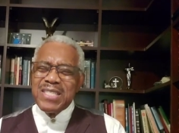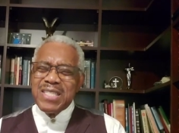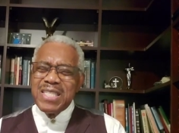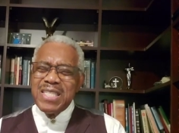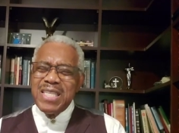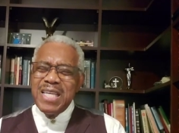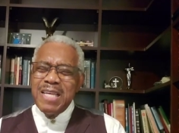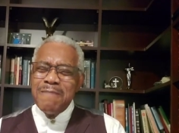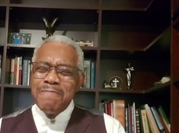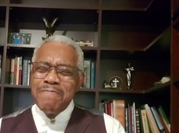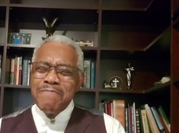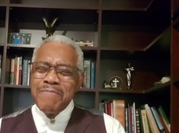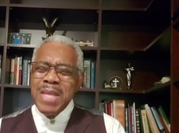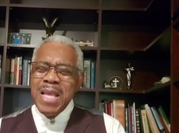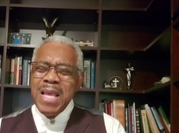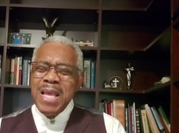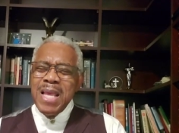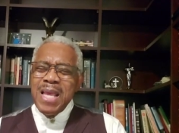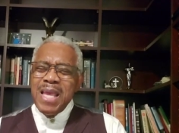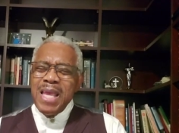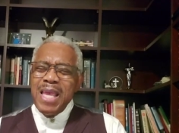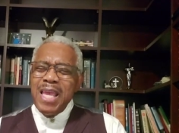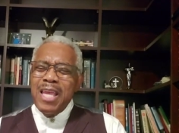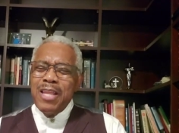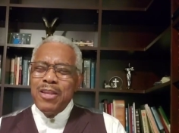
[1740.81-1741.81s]
them
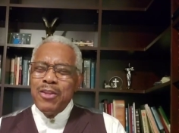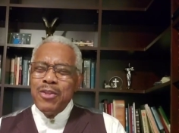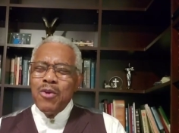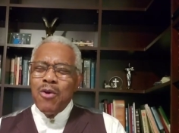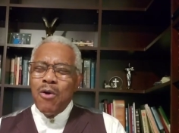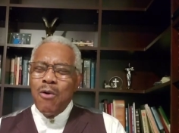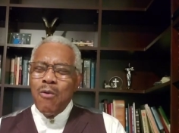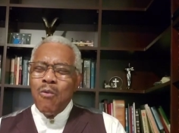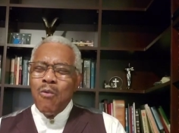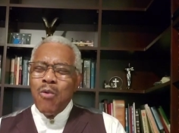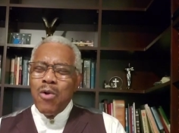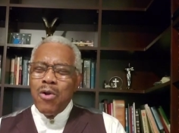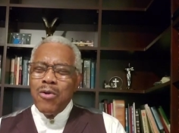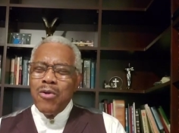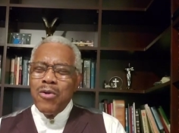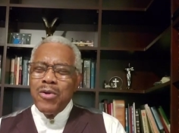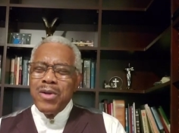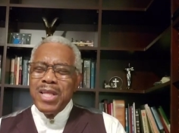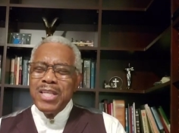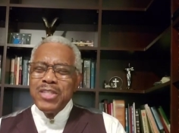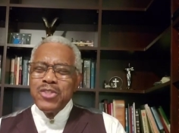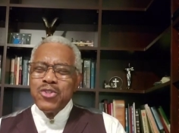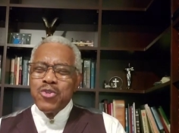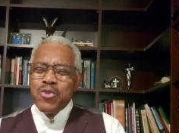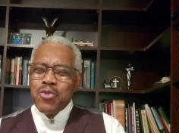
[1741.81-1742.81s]
in your word
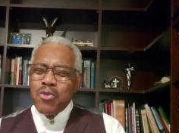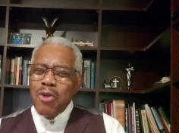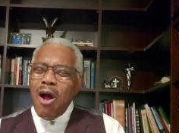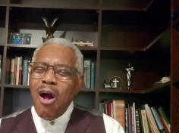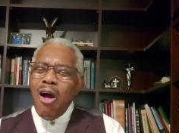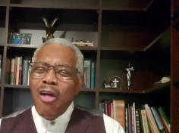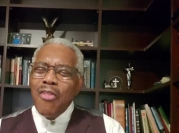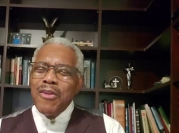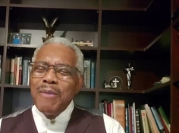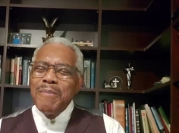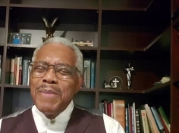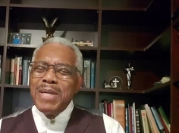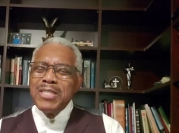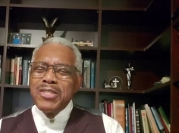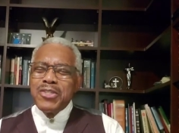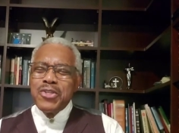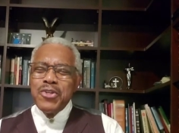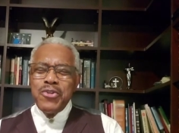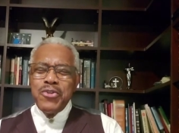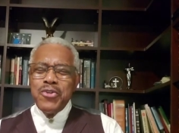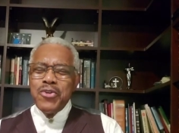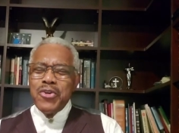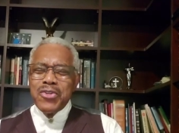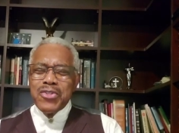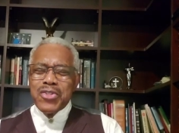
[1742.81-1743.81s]
and draw them unto
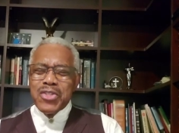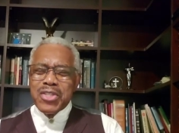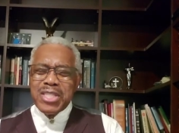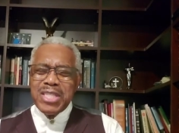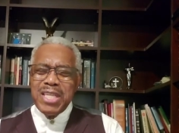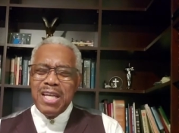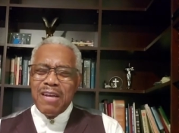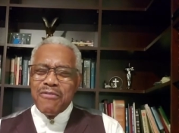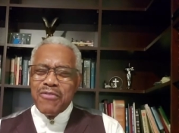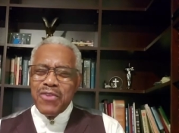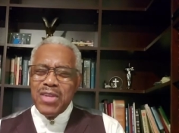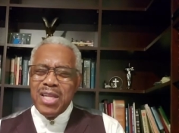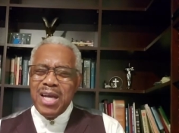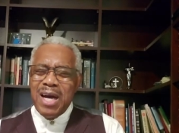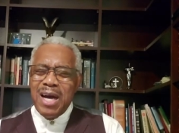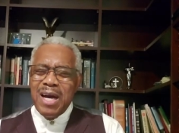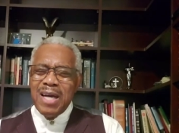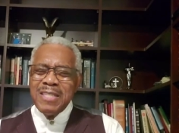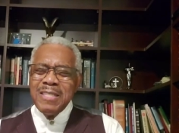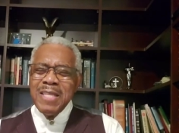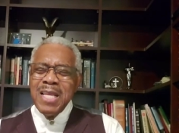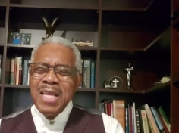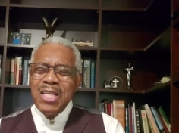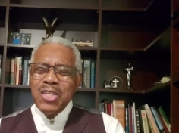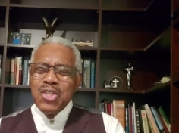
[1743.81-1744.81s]
yourself, God.